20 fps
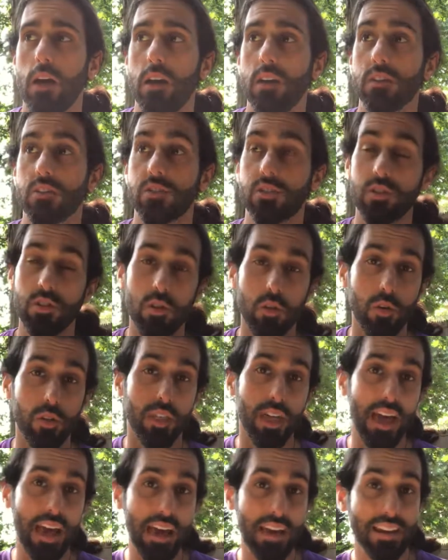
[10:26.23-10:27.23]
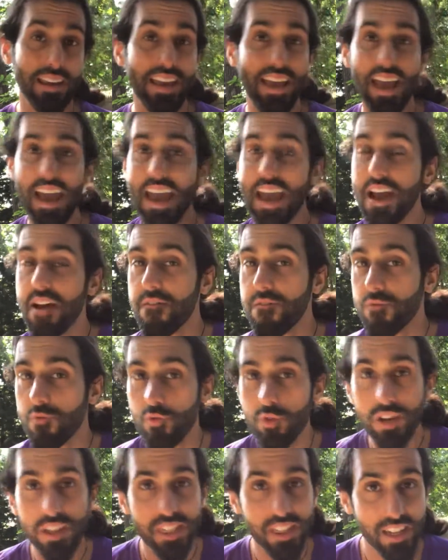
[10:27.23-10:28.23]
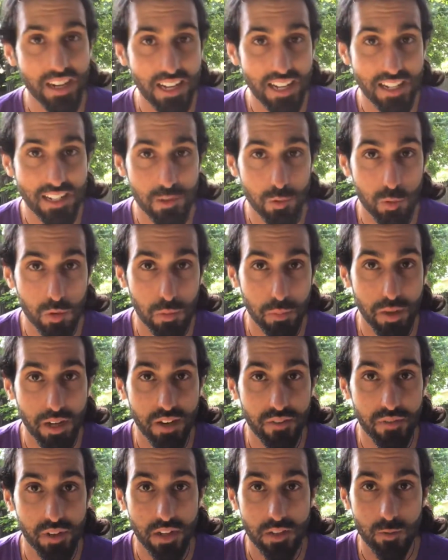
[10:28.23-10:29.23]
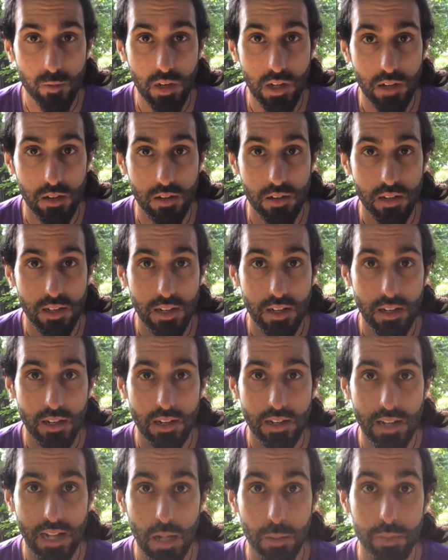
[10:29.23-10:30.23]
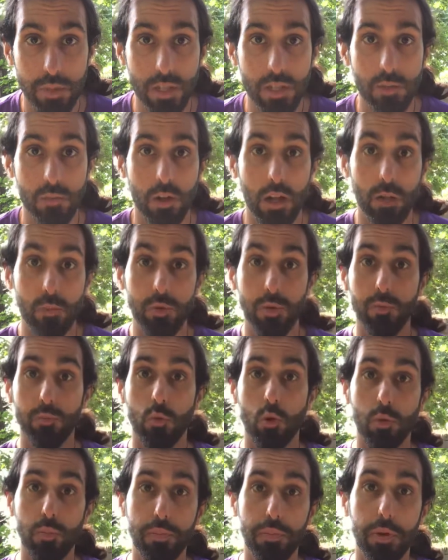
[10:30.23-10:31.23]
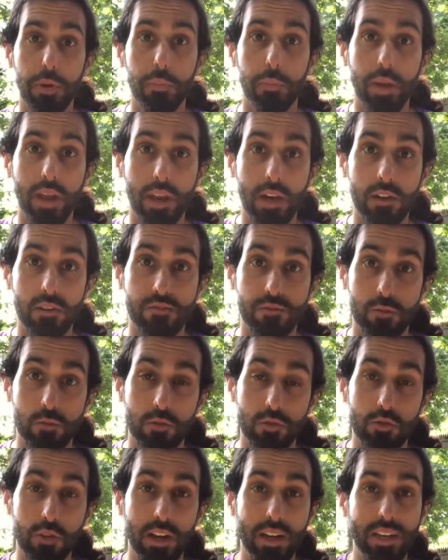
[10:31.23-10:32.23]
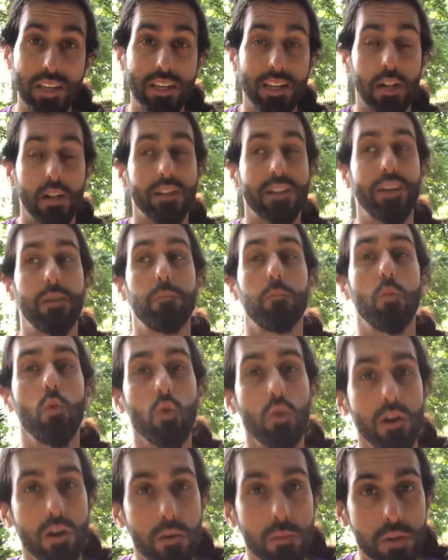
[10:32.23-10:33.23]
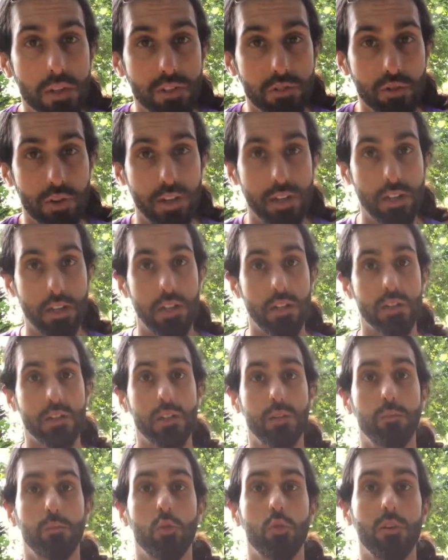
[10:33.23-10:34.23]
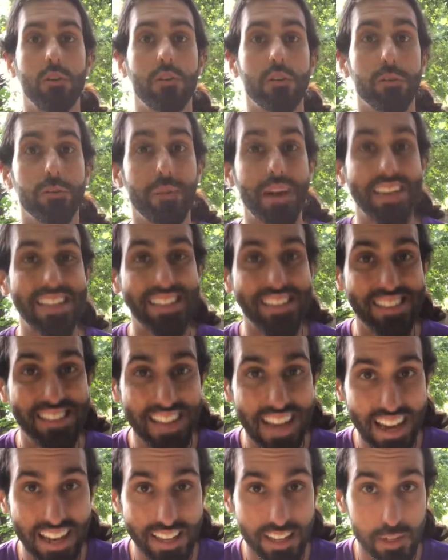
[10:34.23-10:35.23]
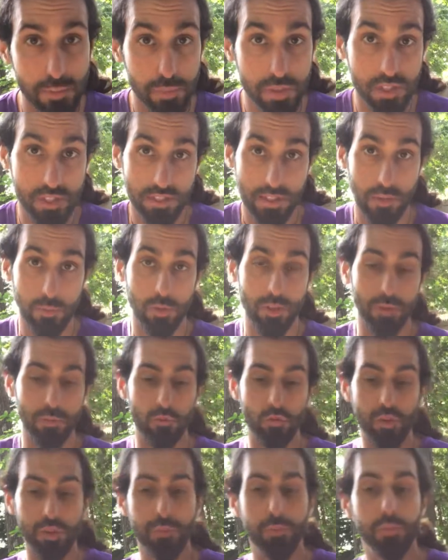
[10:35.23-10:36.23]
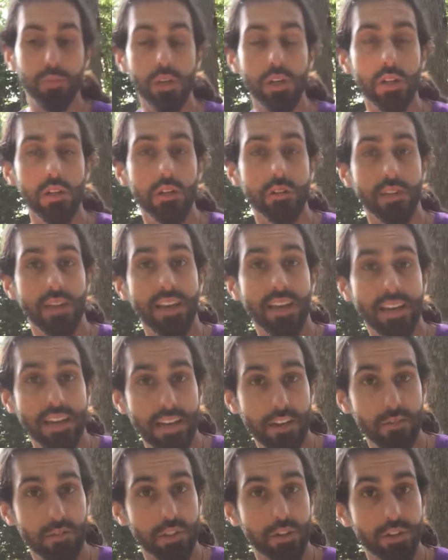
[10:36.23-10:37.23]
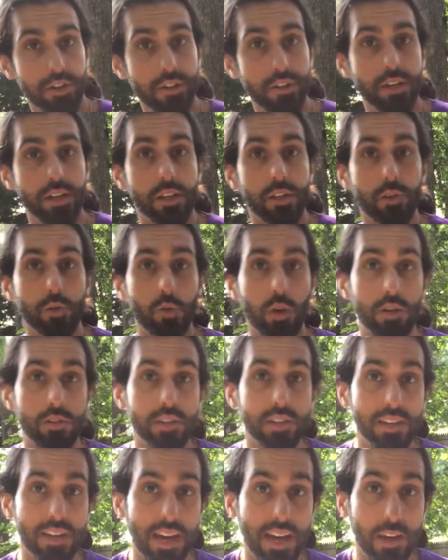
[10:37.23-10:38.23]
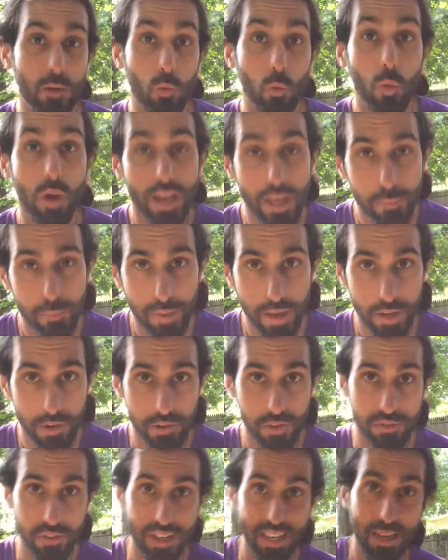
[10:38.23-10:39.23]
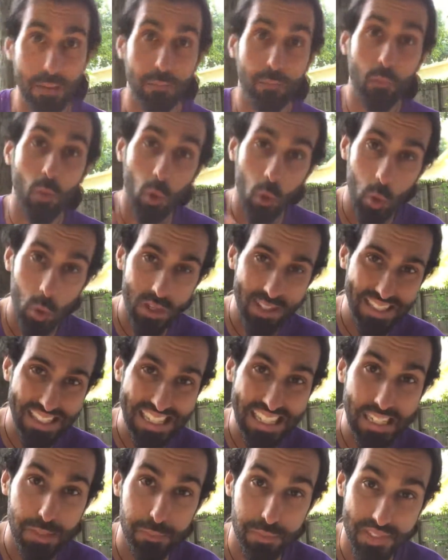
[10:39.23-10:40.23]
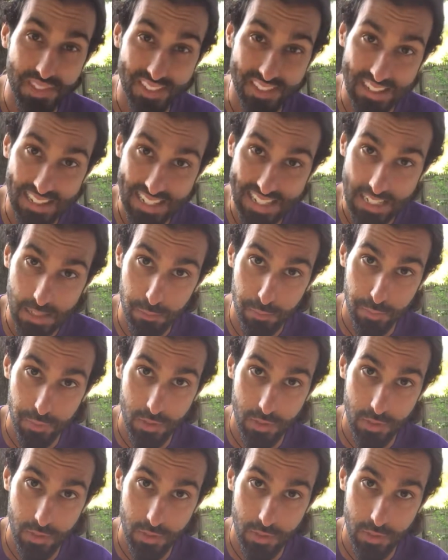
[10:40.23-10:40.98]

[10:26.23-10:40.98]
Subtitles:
so that everything else will benefit as well. I'll be more prepared for training, I'll get more out of my training, I'll get more out of my diet, because I'm gonna rebuild and regenerate throughout the night way better if I get more deep sleep